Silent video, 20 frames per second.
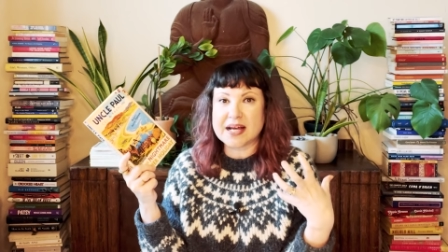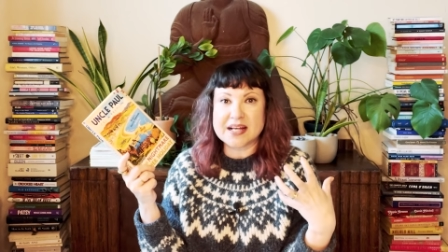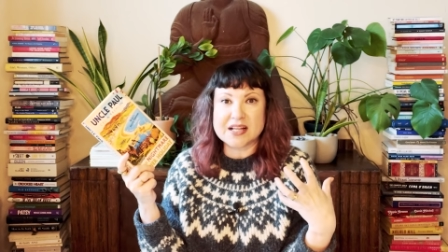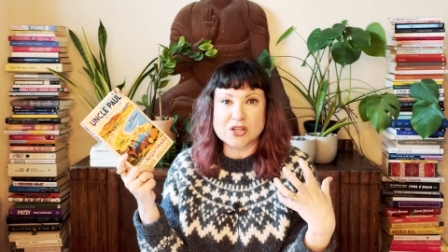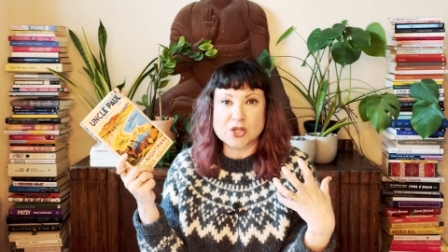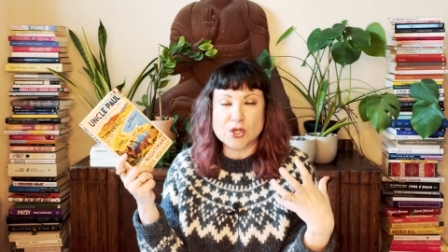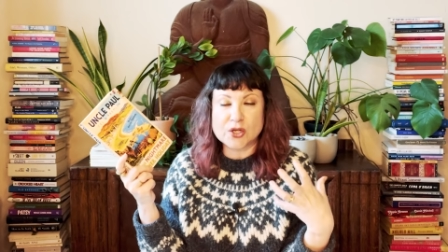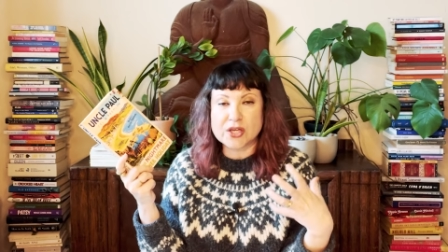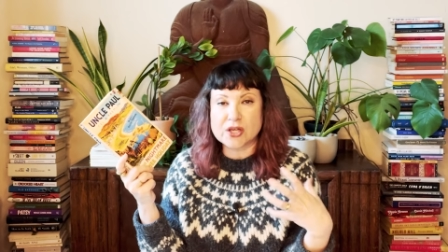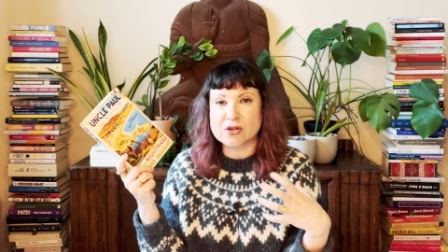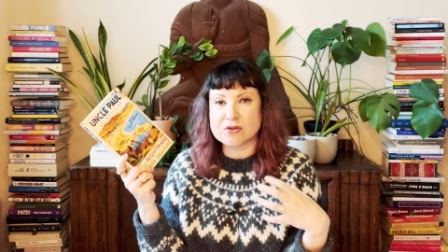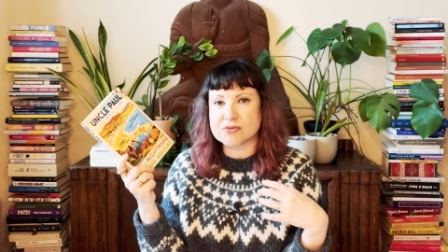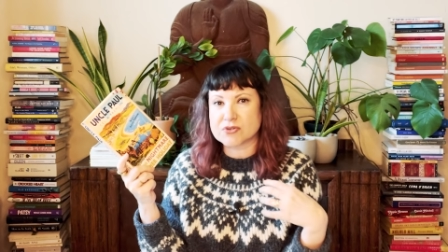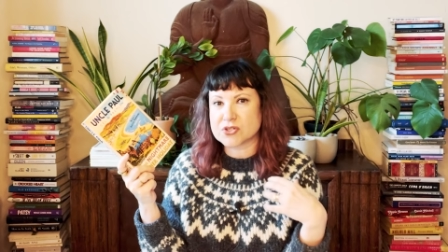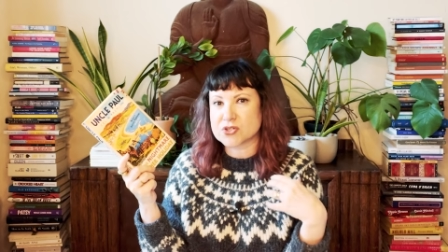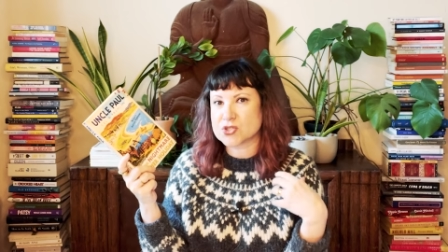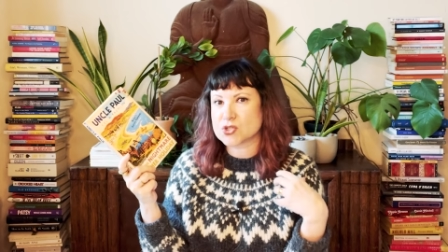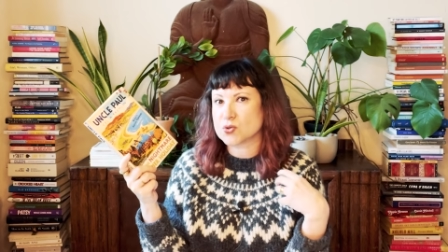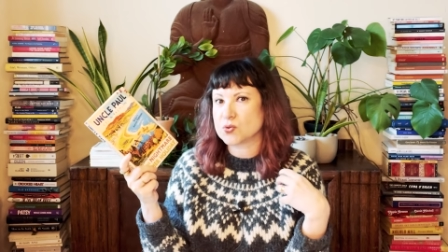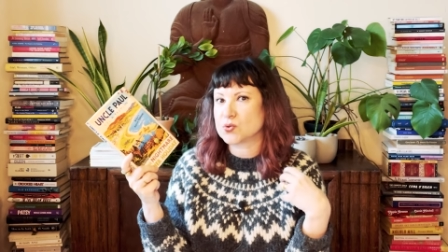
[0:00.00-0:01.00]
looking over
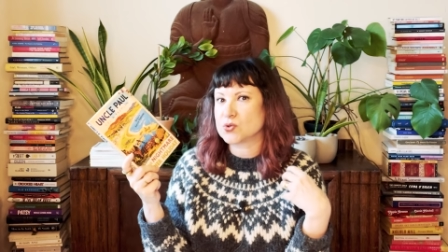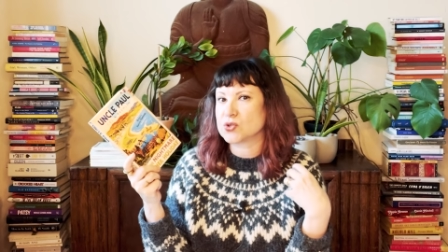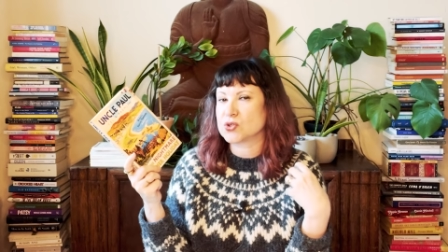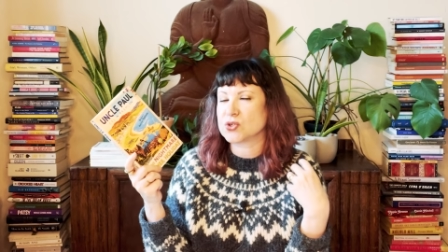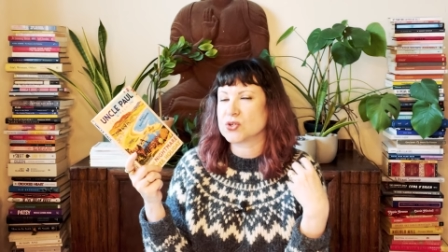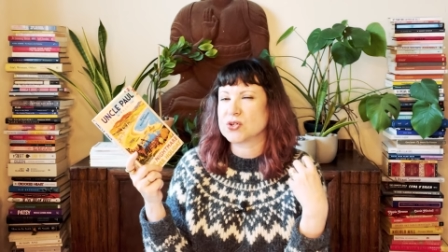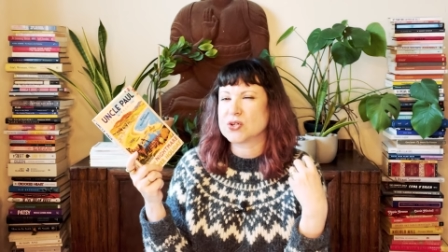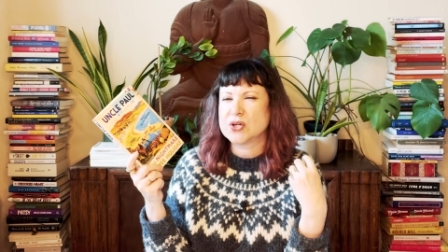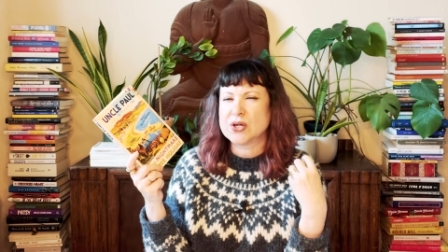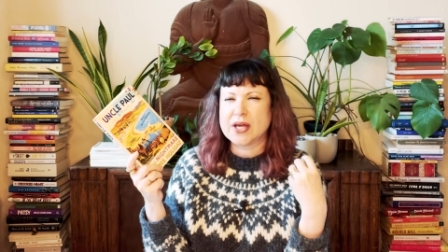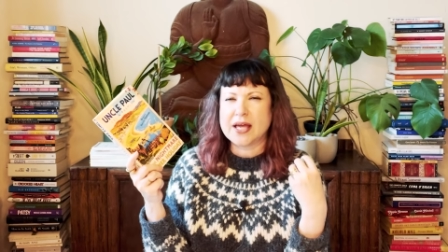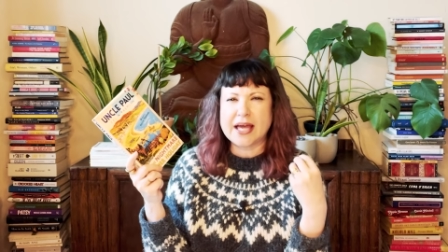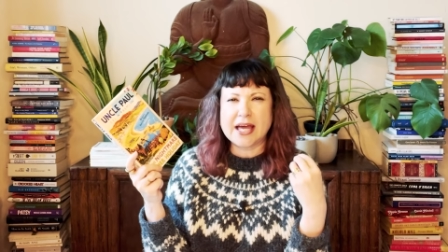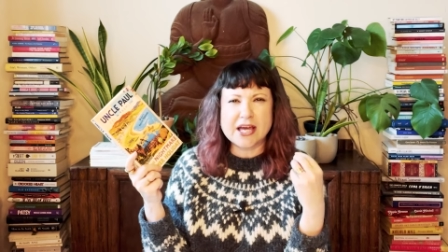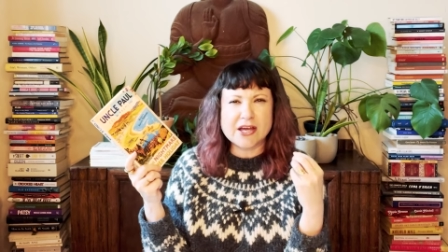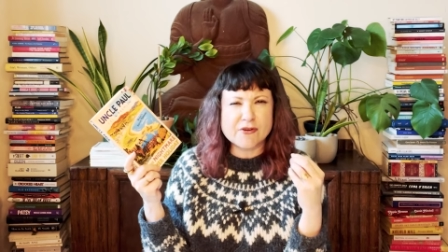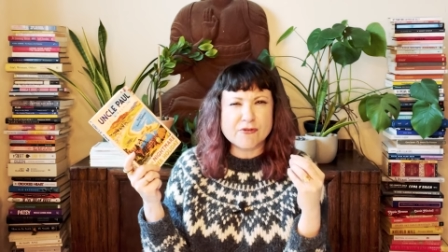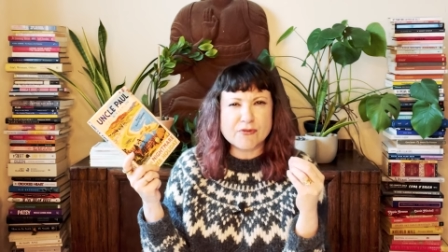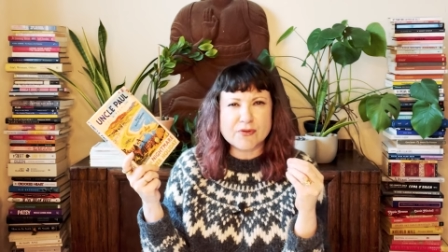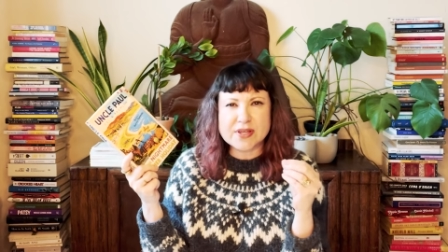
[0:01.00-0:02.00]
the shoulder.
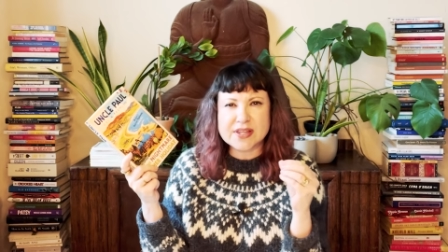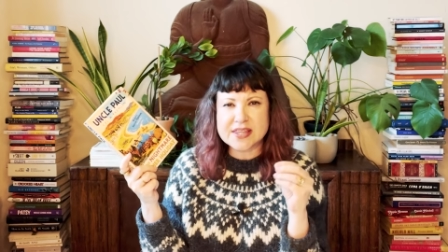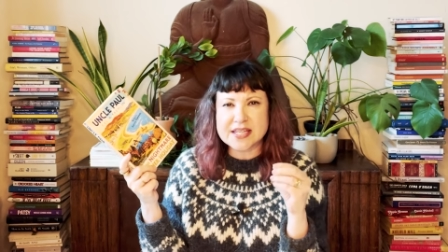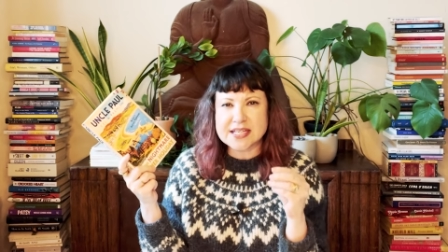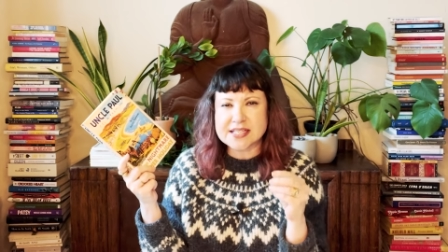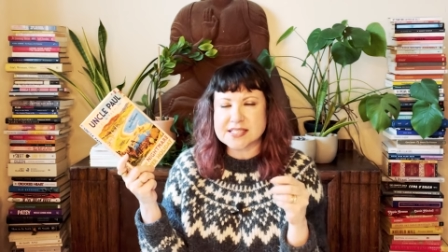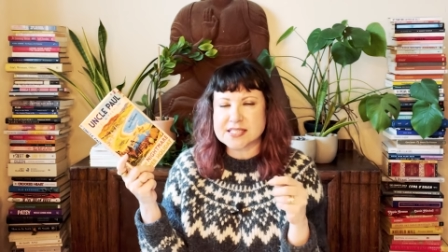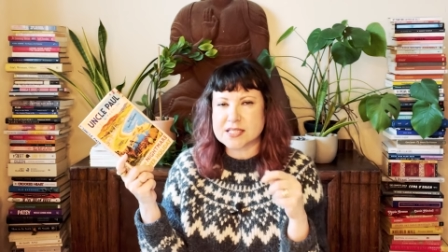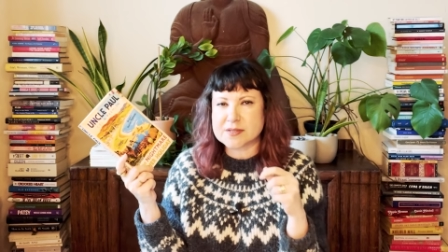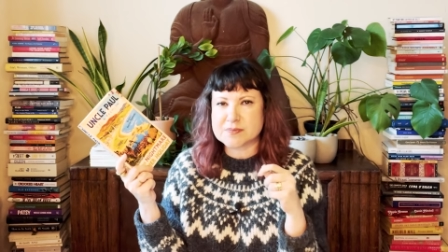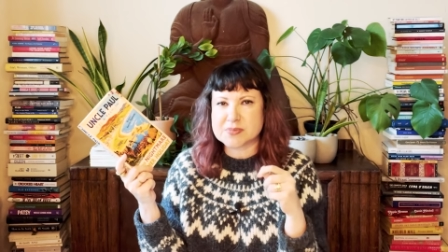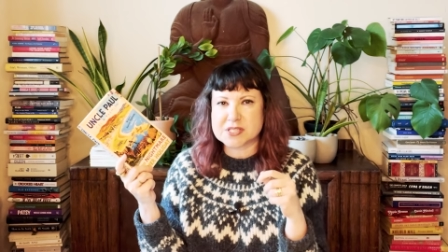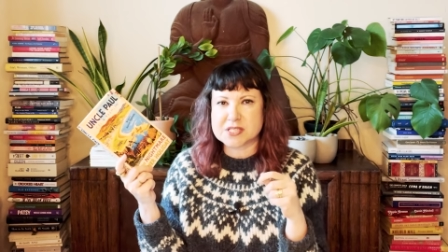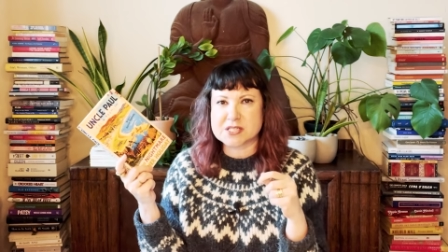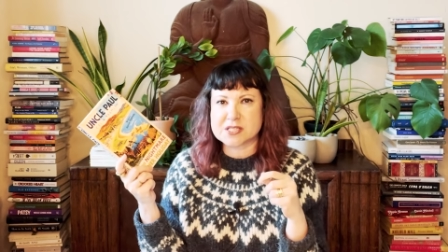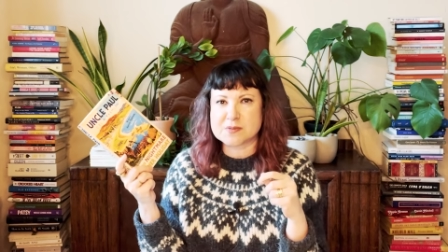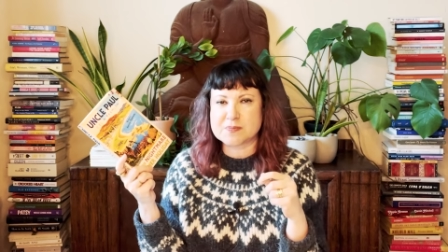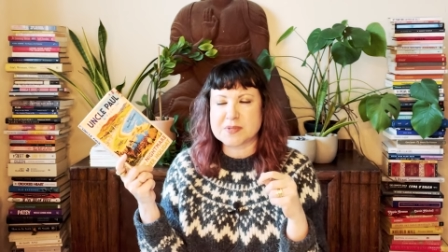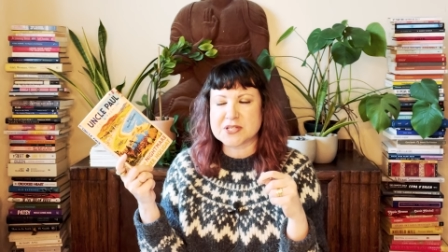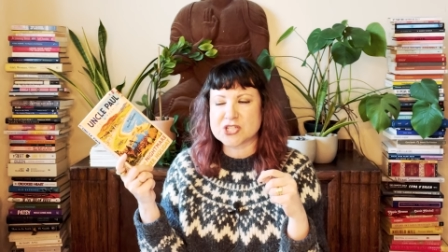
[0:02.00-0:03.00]
Everything seems
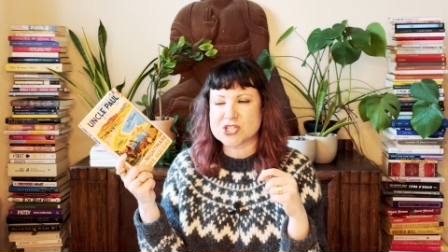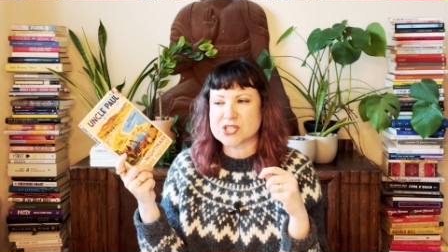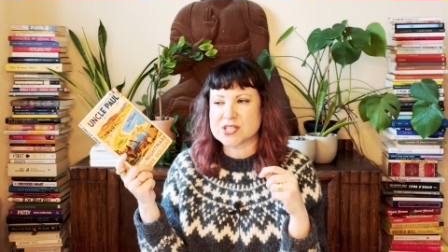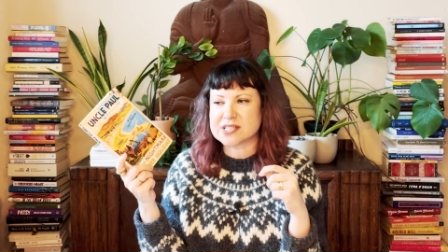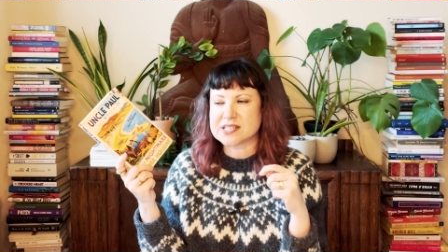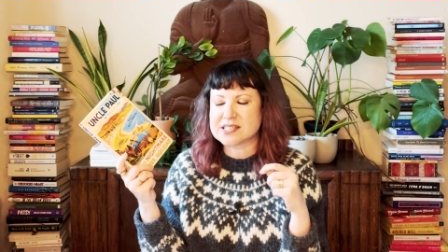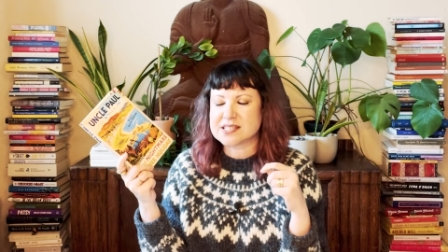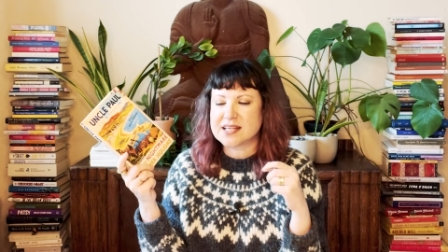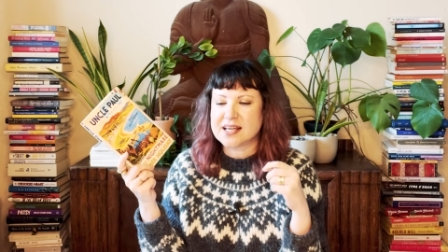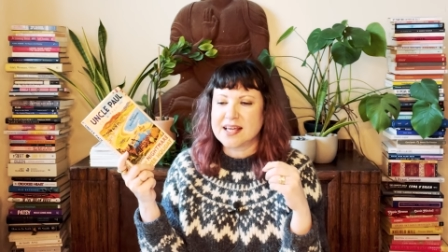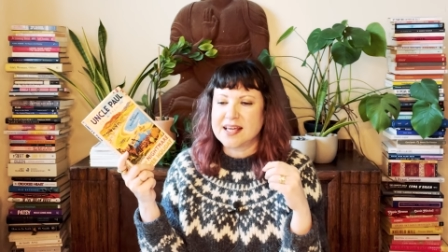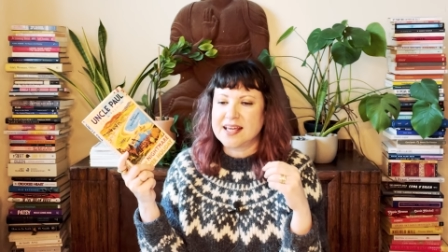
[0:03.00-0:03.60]
suspicious,